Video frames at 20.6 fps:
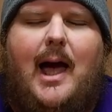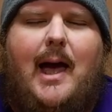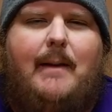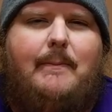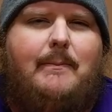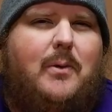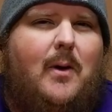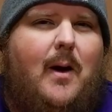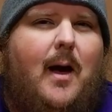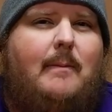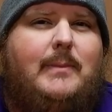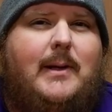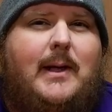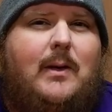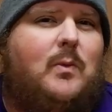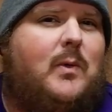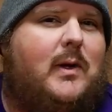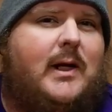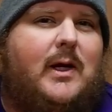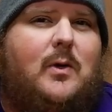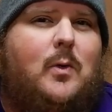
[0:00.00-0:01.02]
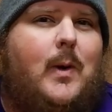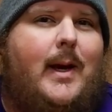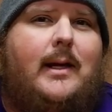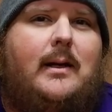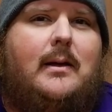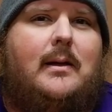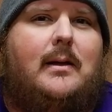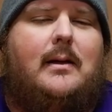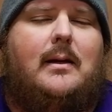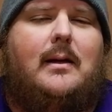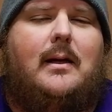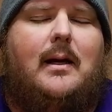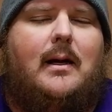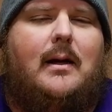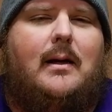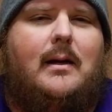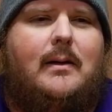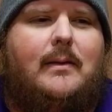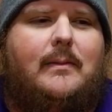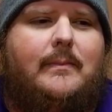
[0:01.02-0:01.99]
I probably would have quit
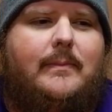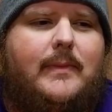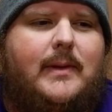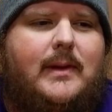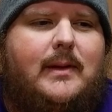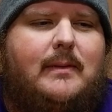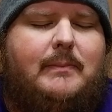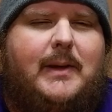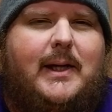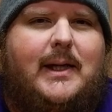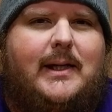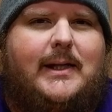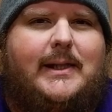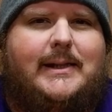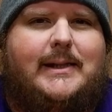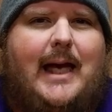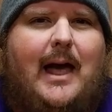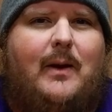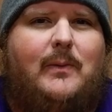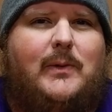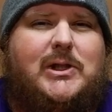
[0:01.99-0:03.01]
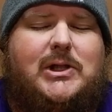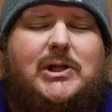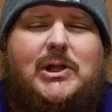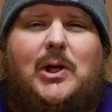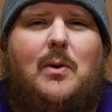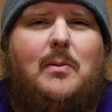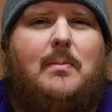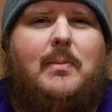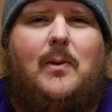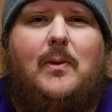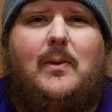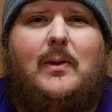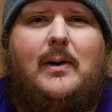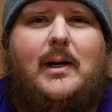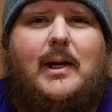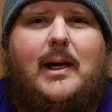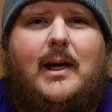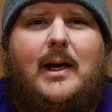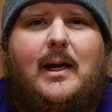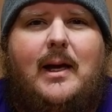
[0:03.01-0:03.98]
um, because I was so
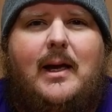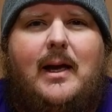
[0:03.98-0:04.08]
bored.